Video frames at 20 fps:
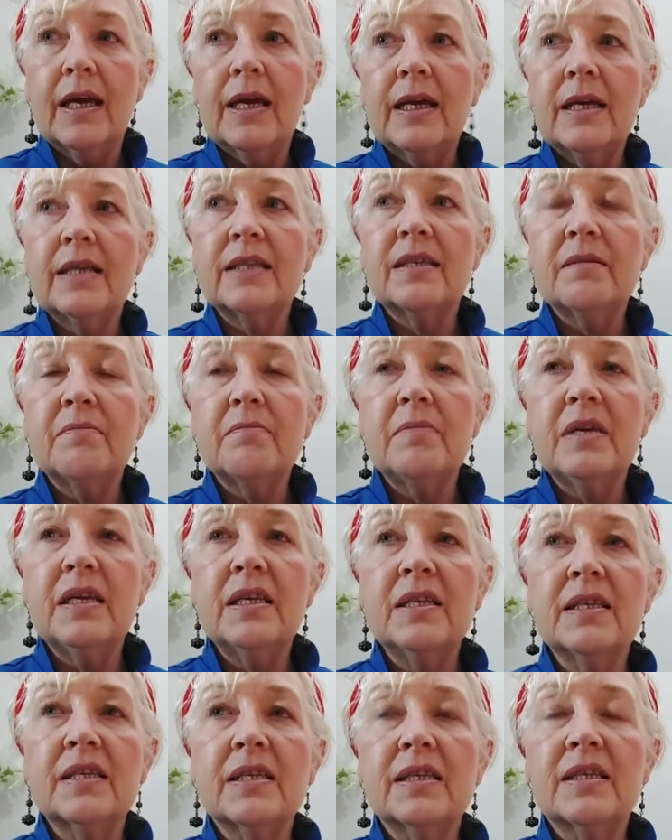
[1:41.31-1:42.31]
is it
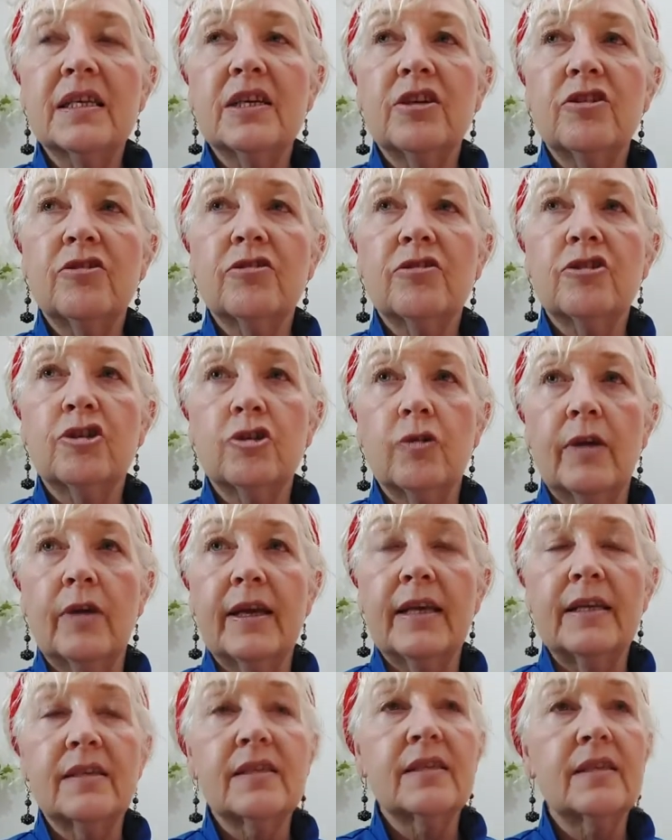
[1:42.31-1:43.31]
means that your
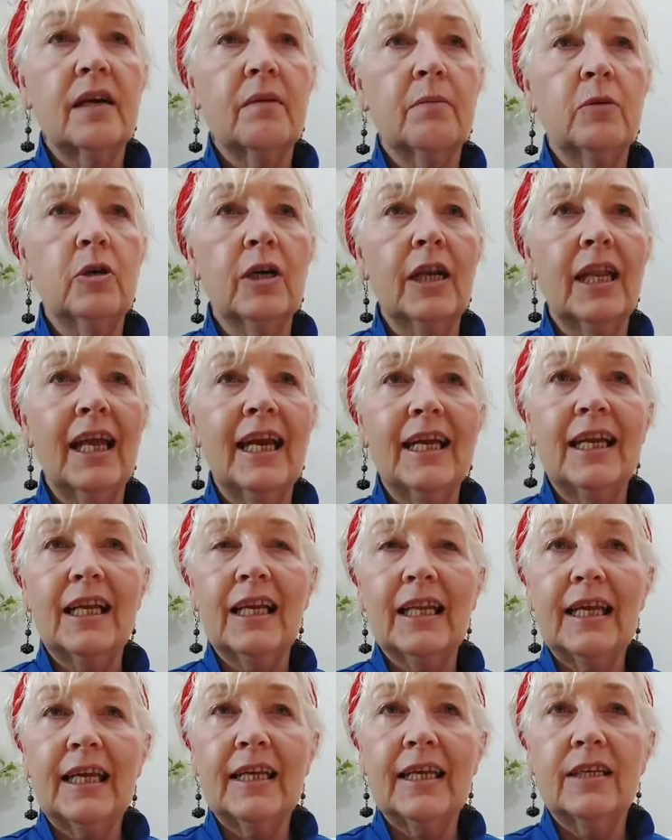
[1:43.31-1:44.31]
joints are more
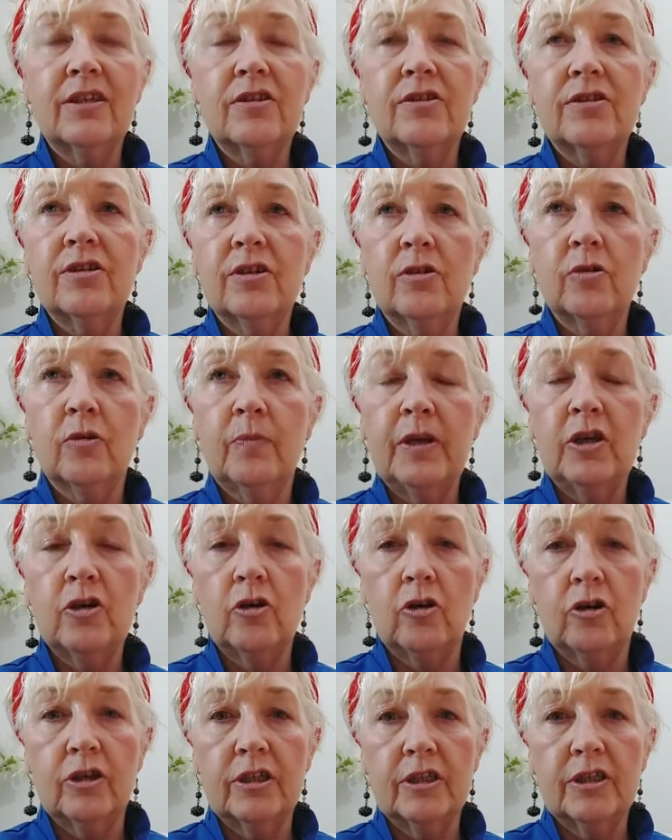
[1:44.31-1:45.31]
likely to go
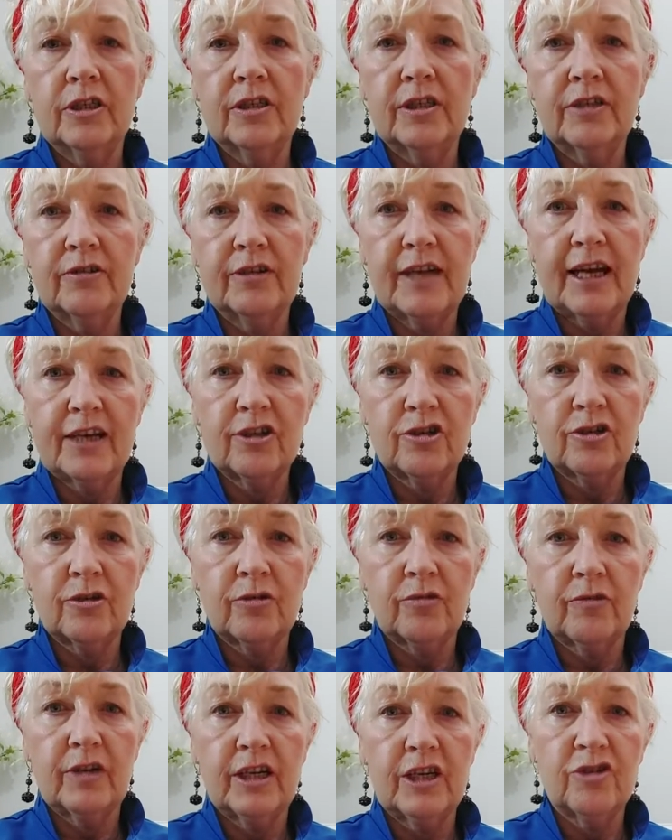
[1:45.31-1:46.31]
beyond their
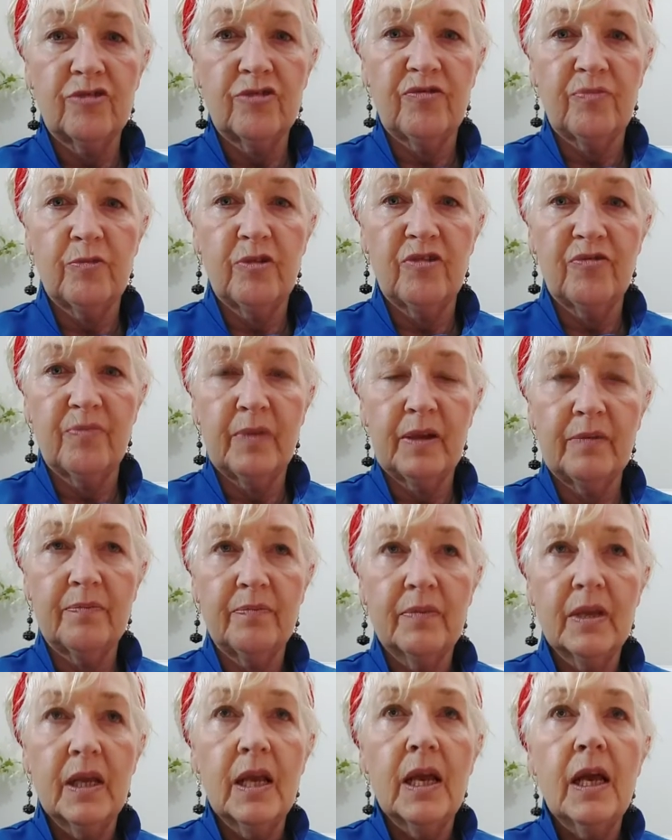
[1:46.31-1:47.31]
natural range of movement.
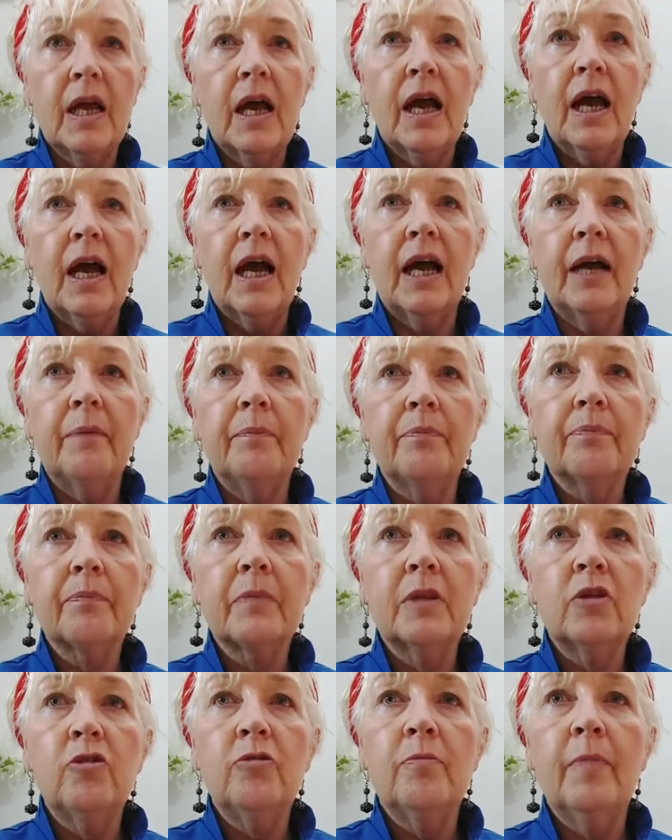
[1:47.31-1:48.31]

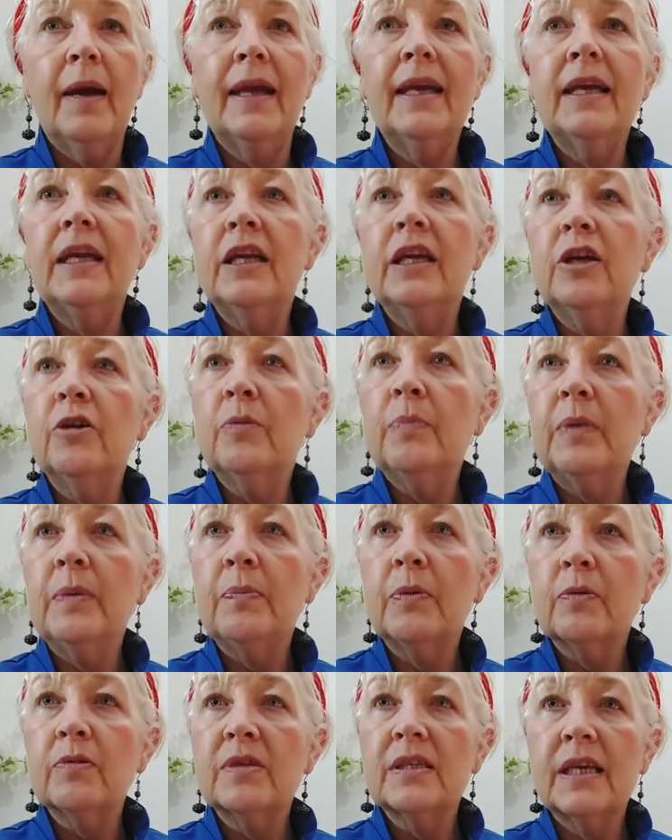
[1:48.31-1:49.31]
You might hear
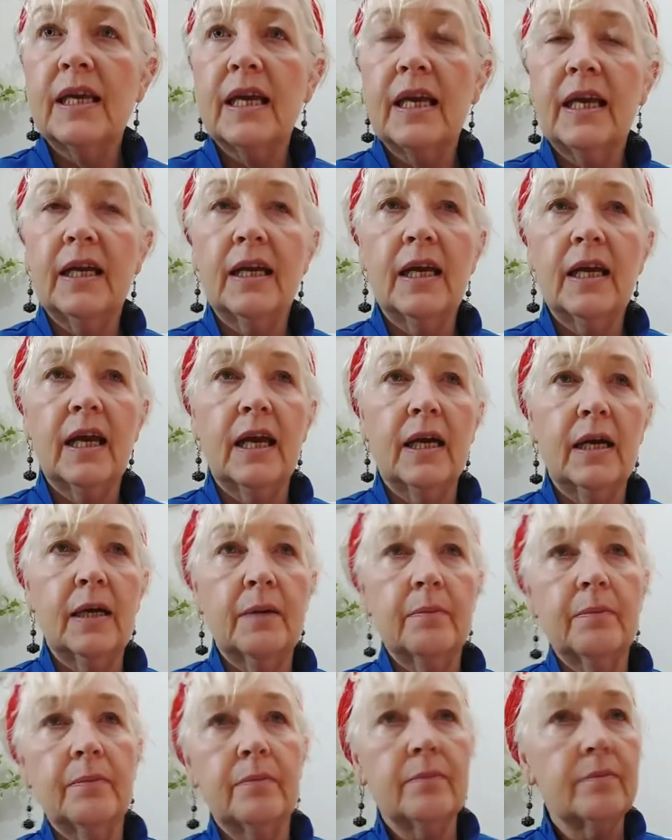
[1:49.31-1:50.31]
people saying
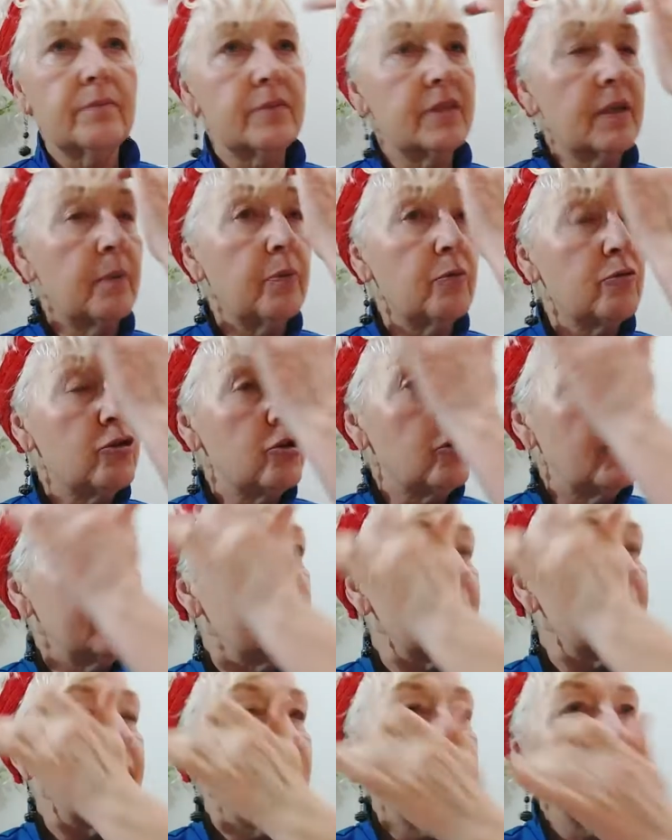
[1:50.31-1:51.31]
double
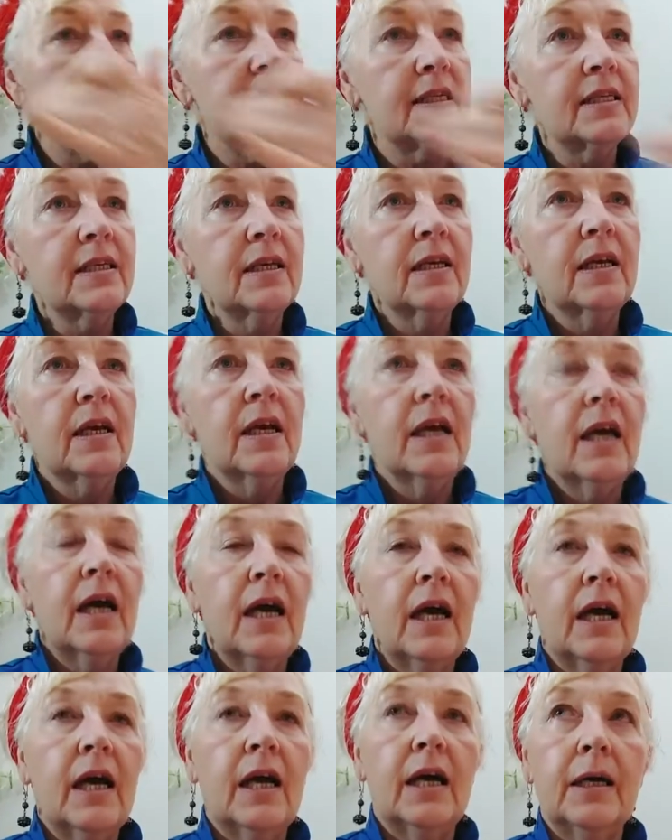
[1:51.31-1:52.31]
jointed.
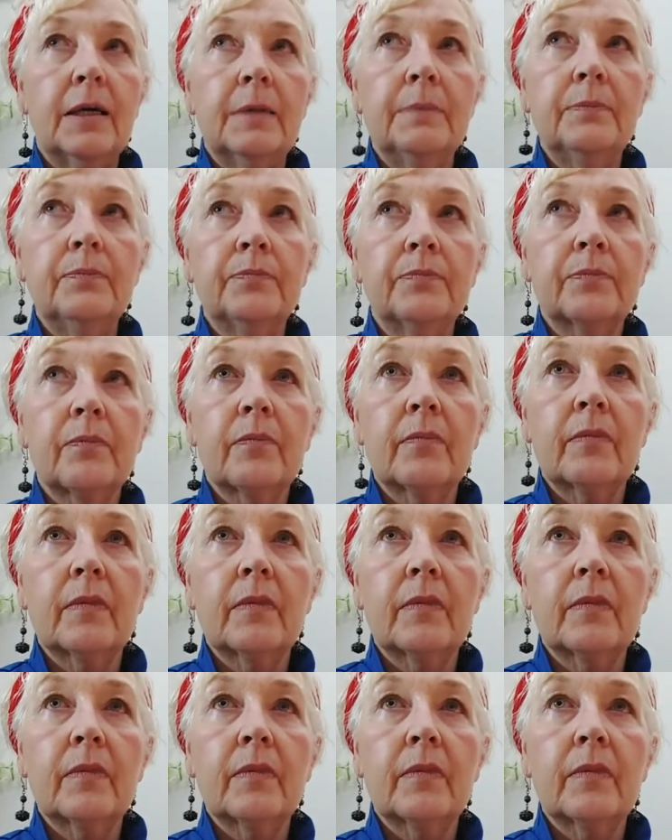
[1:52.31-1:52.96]
Luxating